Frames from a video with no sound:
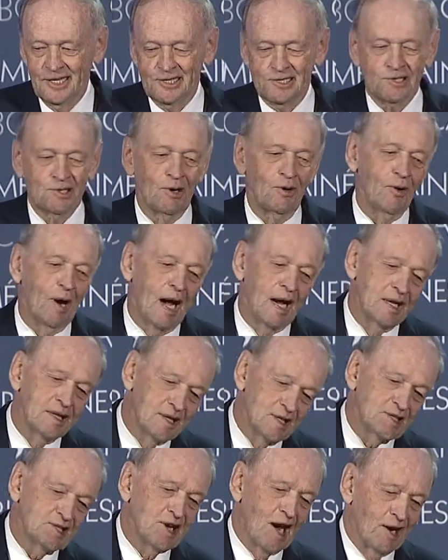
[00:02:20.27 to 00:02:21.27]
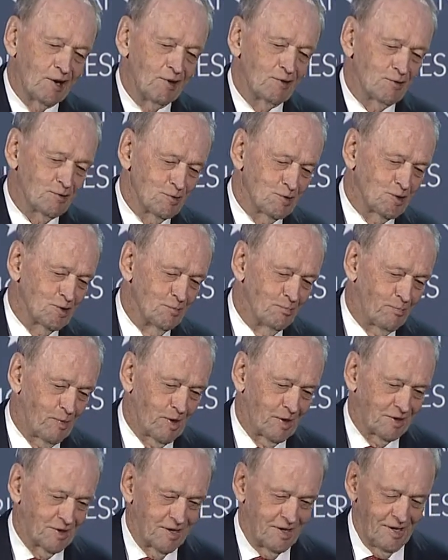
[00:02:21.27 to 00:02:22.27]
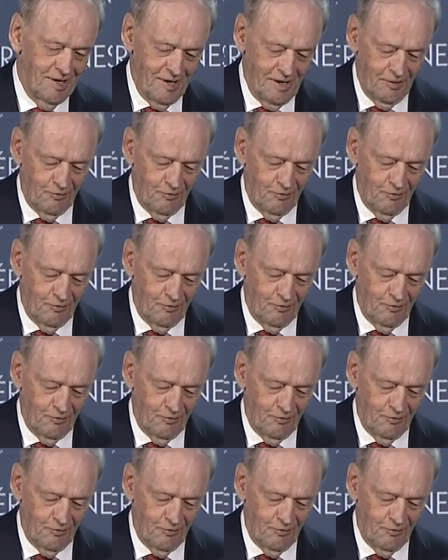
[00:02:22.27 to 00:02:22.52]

So I decided to support it.